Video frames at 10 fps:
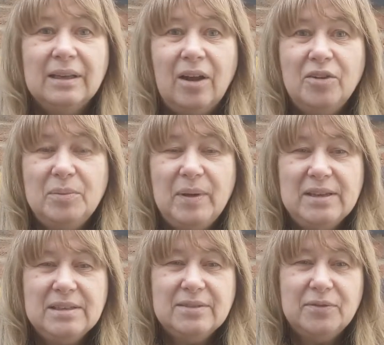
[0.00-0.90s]
all the
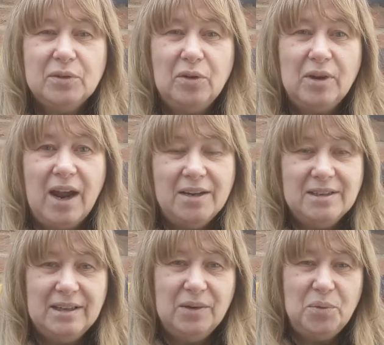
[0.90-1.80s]
best for your
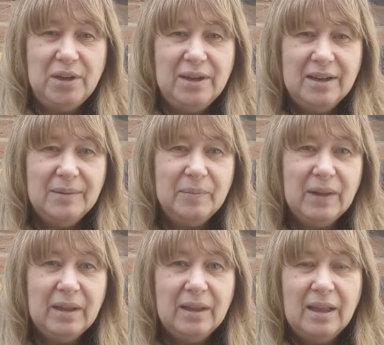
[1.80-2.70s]
gardening week,
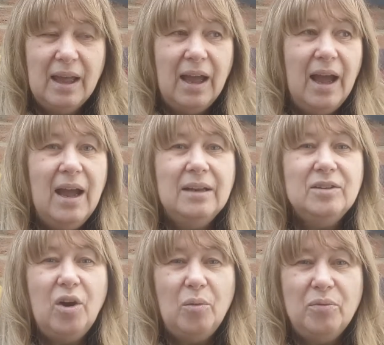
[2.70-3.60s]
and
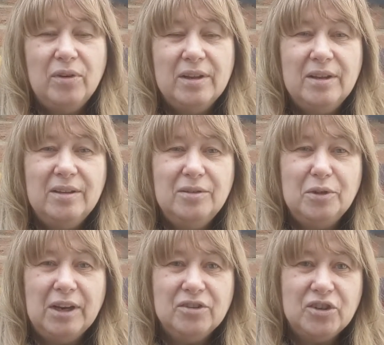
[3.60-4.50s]
hopefully you
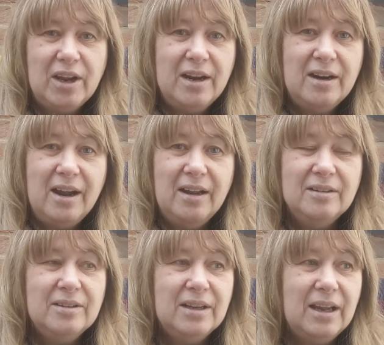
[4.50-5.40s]
can share
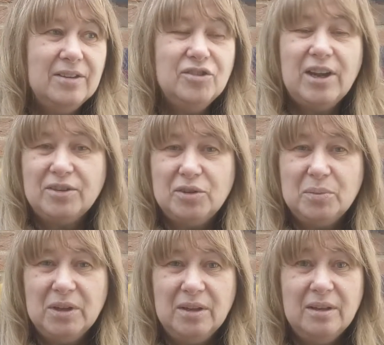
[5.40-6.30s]
and chat to
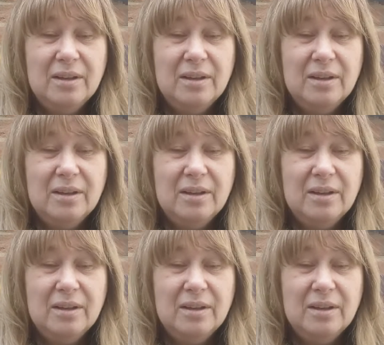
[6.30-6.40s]
me